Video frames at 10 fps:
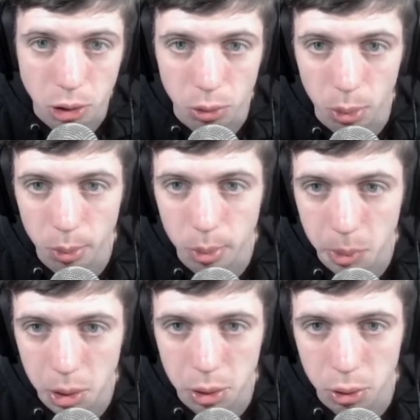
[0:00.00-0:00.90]
So what we
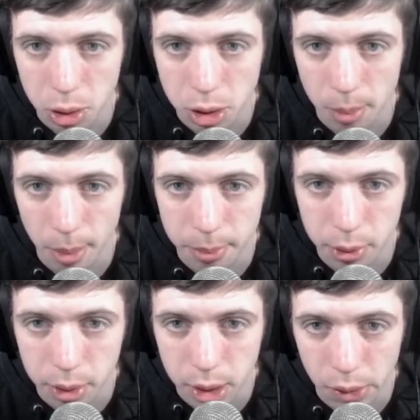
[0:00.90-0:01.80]
want to do is come up
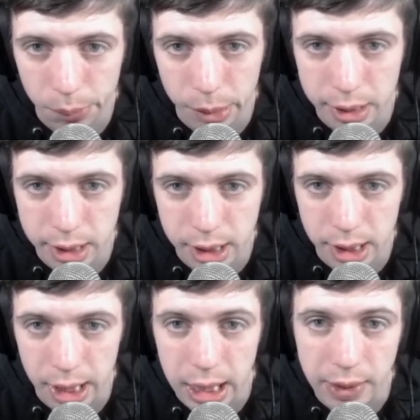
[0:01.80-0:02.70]
to here where it
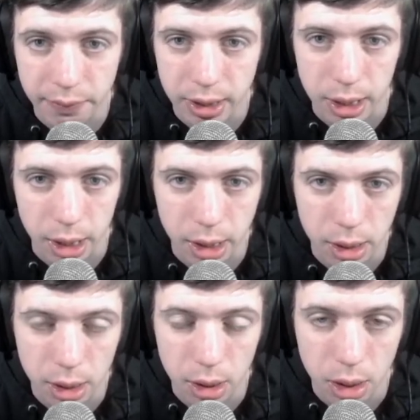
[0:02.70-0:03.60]
says
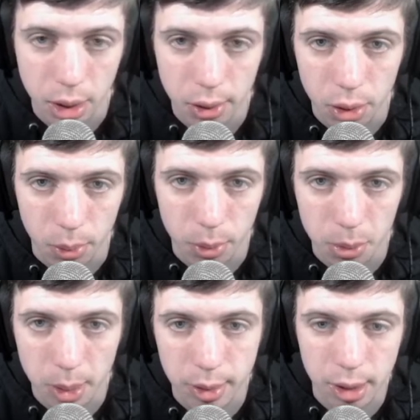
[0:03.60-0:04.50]
AVI. Now we
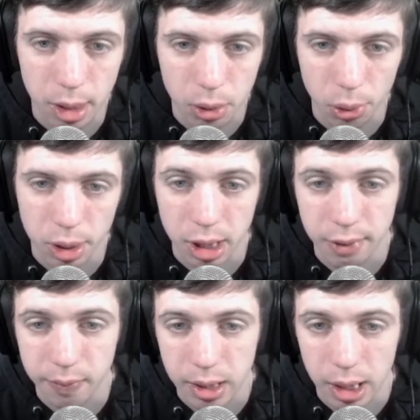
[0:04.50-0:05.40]
want to click on
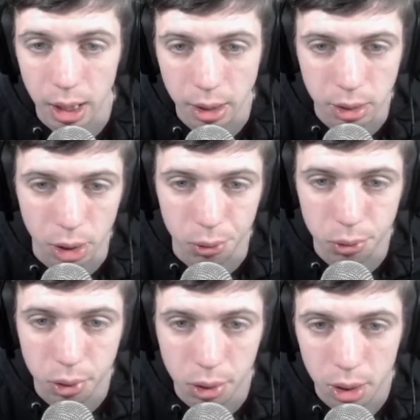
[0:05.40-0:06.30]
AVI. Now
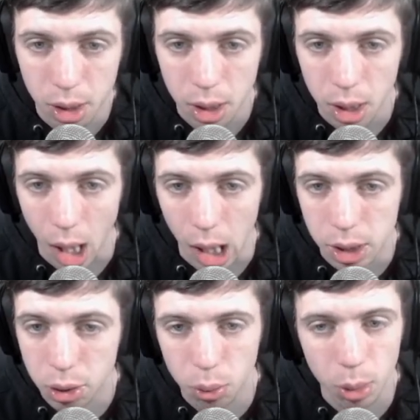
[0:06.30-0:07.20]

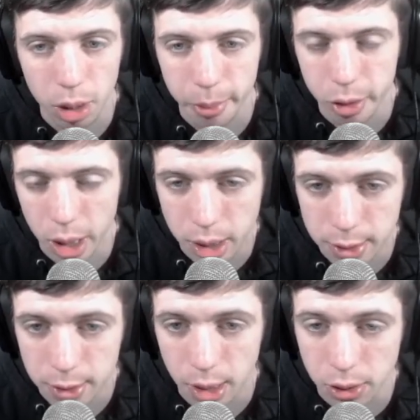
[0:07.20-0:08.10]
don't worry about
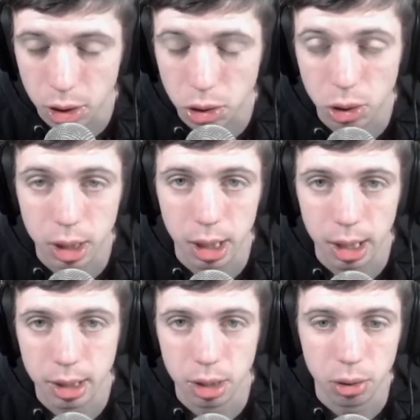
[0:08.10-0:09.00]
this, this is just
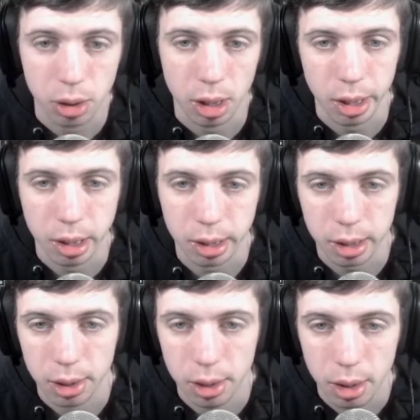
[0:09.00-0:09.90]
connecting to the
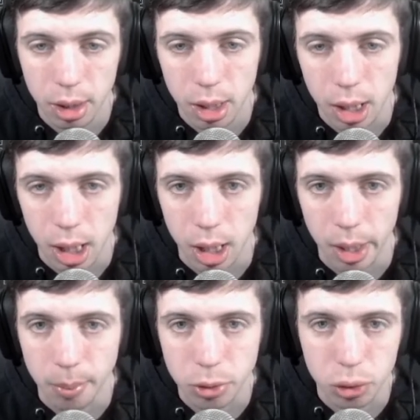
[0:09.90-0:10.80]
link,
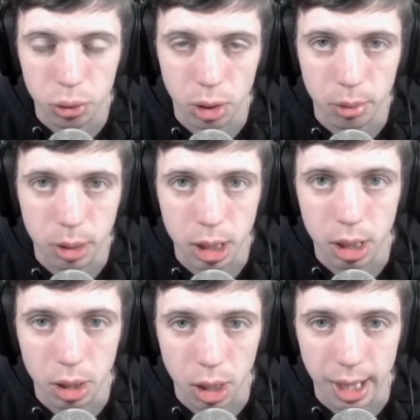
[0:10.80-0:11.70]
so that we
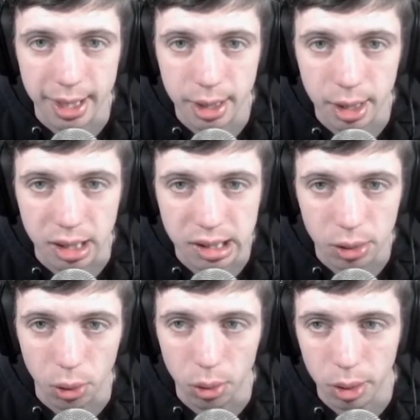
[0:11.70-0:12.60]
can edit this
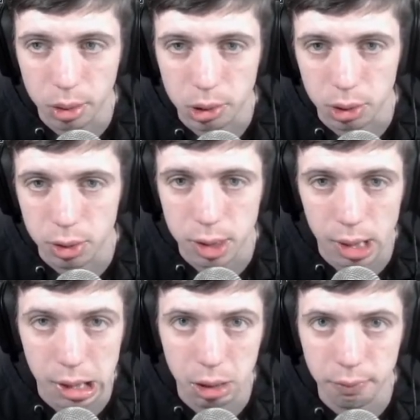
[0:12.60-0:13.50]
all out, because
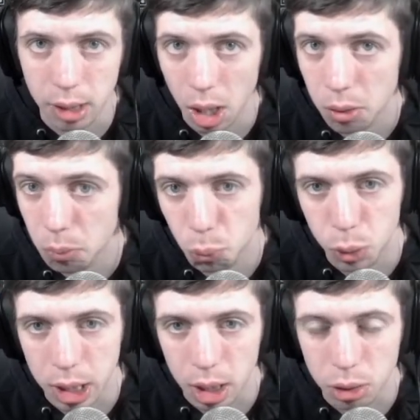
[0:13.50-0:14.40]
AVI
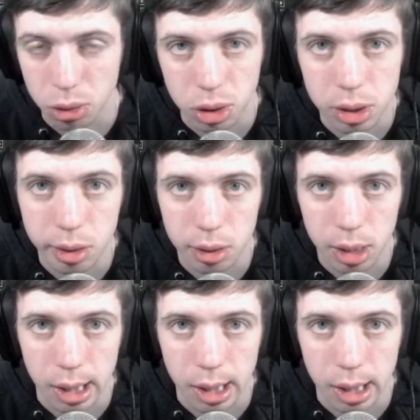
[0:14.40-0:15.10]
we can't use.